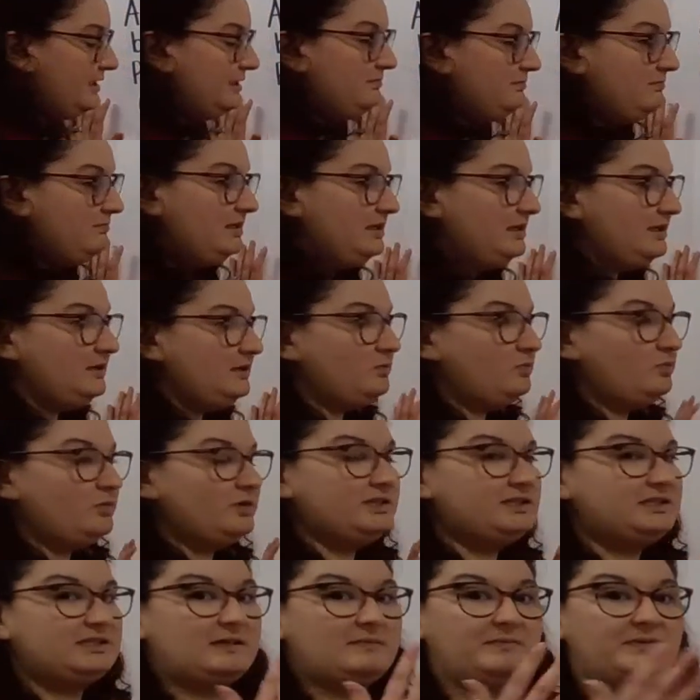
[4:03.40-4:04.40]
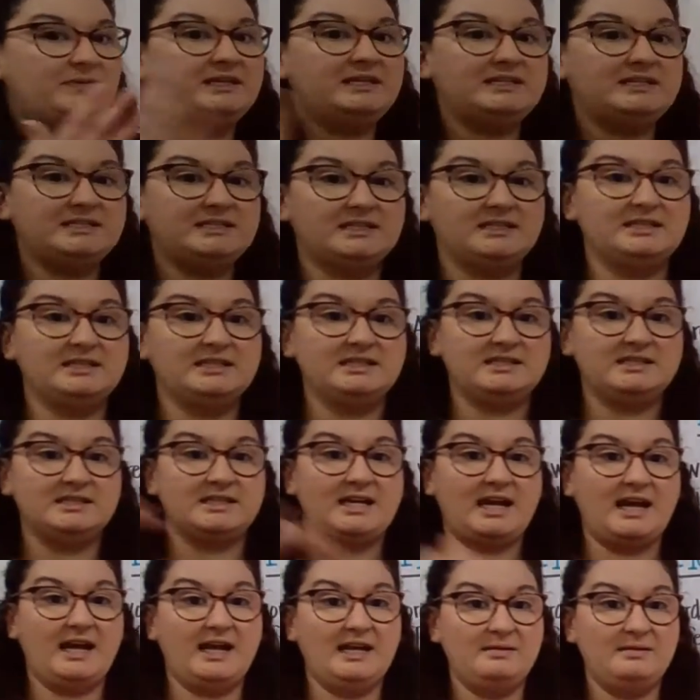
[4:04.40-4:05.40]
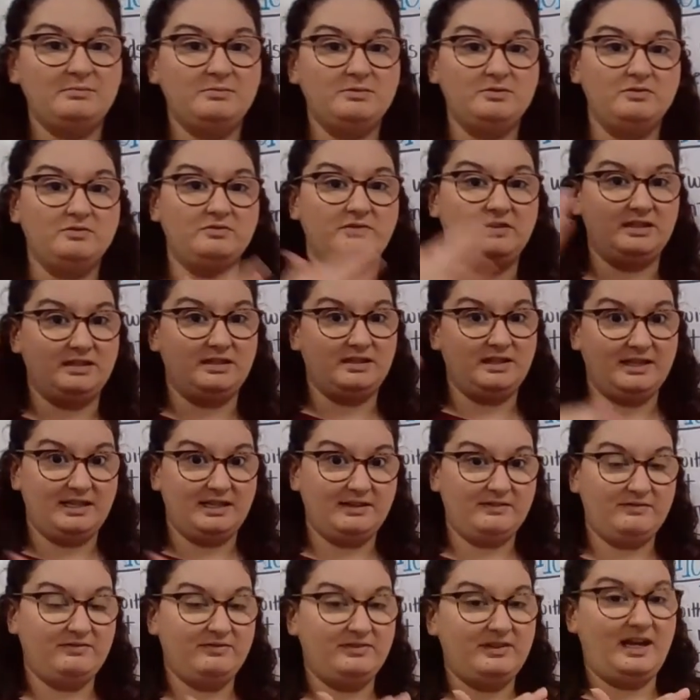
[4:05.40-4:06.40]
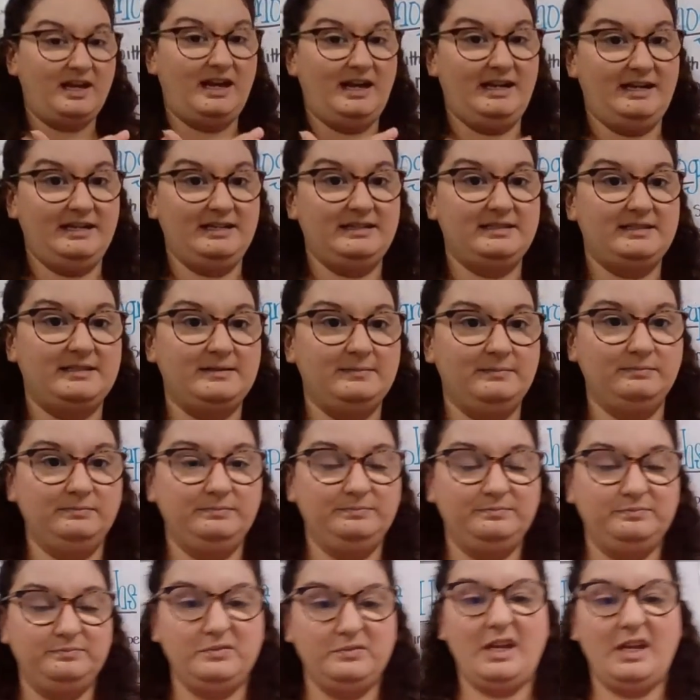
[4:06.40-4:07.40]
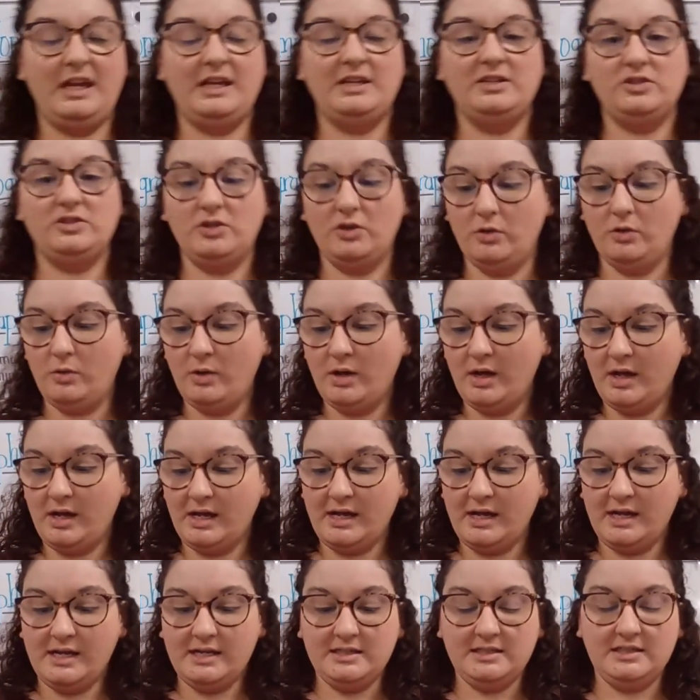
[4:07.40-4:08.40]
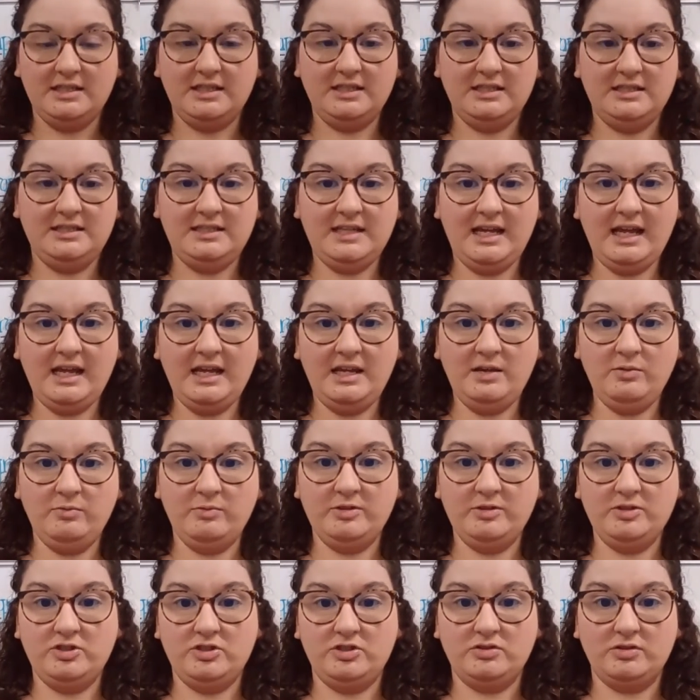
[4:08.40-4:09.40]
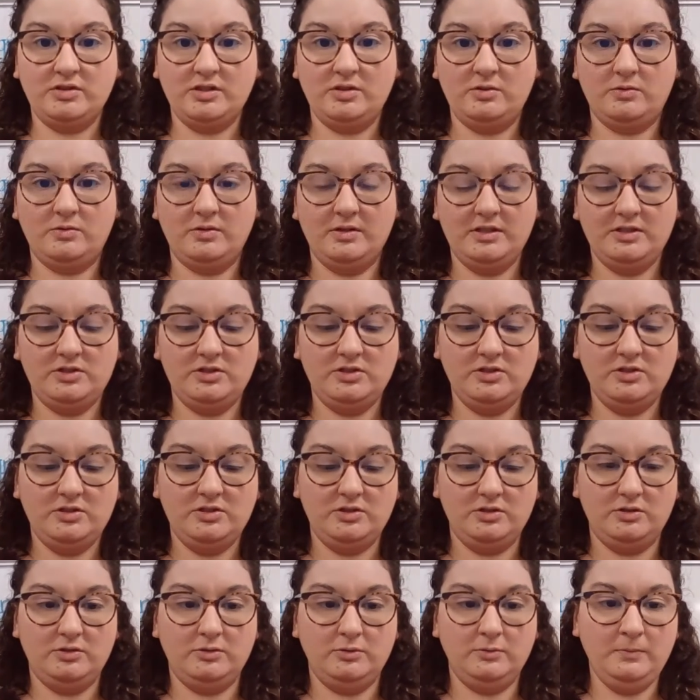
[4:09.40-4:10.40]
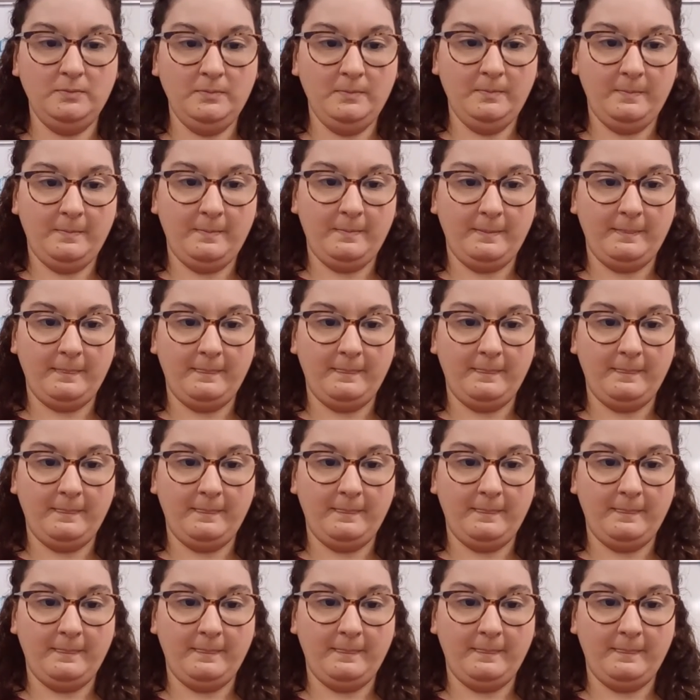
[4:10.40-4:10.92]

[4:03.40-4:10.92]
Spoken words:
it can mean when something's in the sky moving, like it flies. Okay, so today what you're going to do,